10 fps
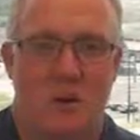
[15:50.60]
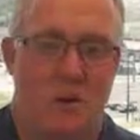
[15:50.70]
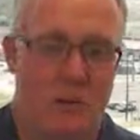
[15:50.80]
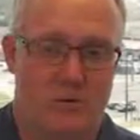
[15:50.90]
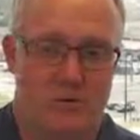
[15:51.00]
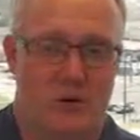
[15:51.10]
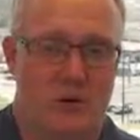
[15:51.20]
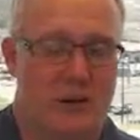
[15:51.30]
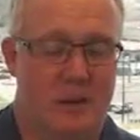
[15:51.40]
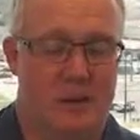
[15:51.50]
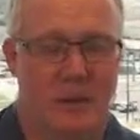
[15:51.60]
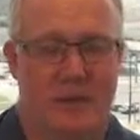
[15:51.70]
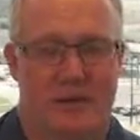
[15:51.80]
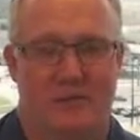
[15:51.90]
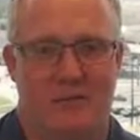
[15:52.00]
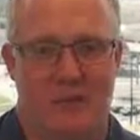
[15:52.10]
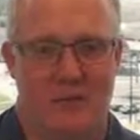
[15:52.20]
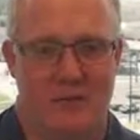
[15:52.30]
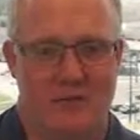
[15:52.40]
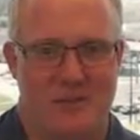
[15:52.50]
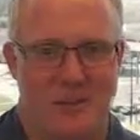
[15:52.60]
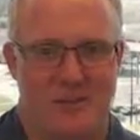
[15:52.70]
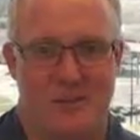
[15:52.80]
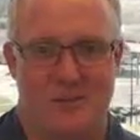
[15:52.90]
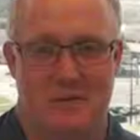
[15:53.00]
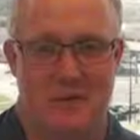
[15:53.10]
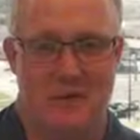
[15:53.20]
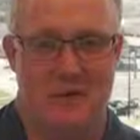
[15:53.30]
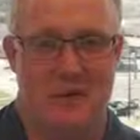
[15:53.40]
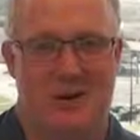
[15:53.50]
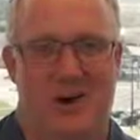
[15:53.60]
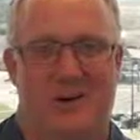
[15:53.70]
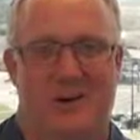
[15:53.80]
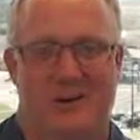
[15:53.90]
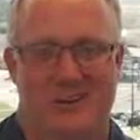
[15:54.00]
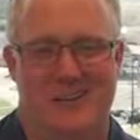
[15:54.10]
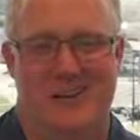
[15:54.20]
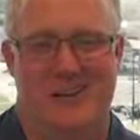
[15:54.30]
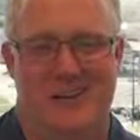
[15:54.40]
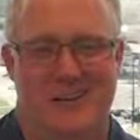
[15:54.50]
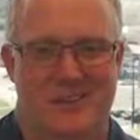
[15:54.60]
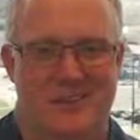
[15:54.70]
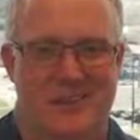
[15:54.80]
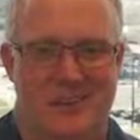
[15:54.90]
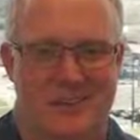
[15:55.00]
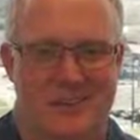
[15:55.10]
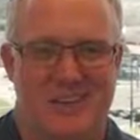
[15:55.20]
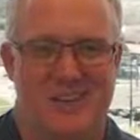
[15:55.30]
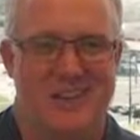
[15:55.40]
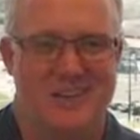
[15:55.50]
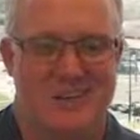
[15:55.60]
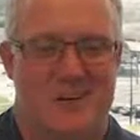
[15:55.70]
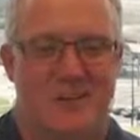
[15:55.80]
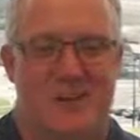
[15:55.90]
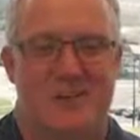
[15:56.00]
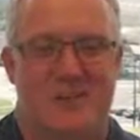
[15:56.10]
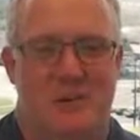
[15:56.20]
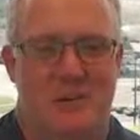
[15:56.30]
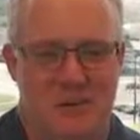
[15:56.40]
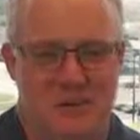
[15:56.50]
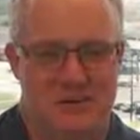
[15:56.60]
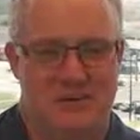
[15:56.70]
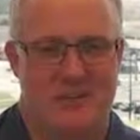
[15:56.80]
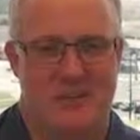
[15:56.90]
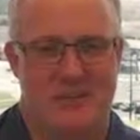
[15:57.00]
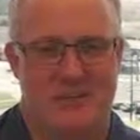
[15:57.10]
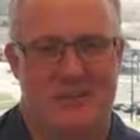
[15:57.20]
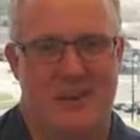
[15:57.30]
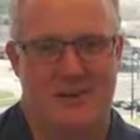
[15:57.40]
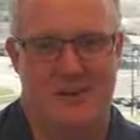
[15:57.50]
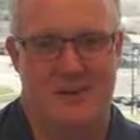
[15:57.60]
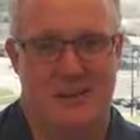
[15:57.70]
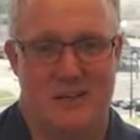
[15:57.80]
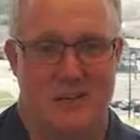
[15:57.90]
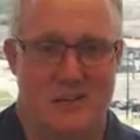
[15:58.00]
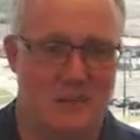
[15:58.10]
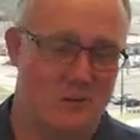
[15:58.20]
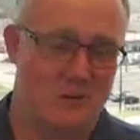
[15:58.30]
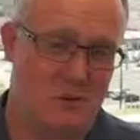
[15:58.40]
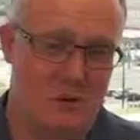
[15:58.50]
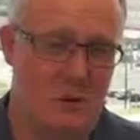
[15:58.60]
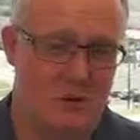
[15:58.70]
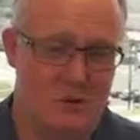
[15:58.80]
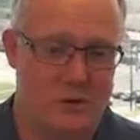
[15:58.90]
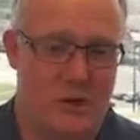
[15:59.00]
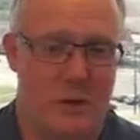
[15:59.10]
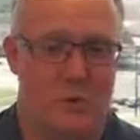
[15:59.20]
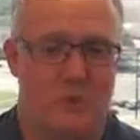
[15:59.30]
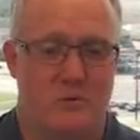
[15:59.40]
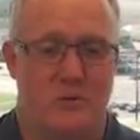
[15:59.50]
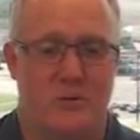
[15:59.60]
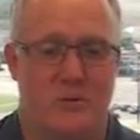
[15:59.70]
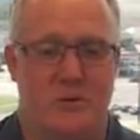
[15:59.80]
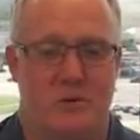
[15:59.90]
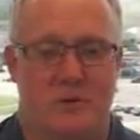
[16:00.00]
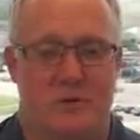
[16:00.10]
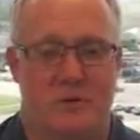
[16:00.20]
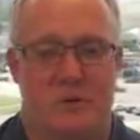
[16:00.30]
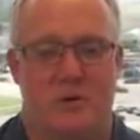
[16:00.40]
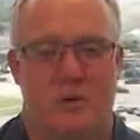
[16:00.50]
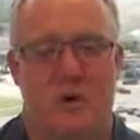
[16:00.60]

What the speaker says: we were even talking about Florida and Sanford, Florida, where Allegiant Airlines flies. So even if you're in a city that has Allegiant, those are alternate airports, which are typically cheaper.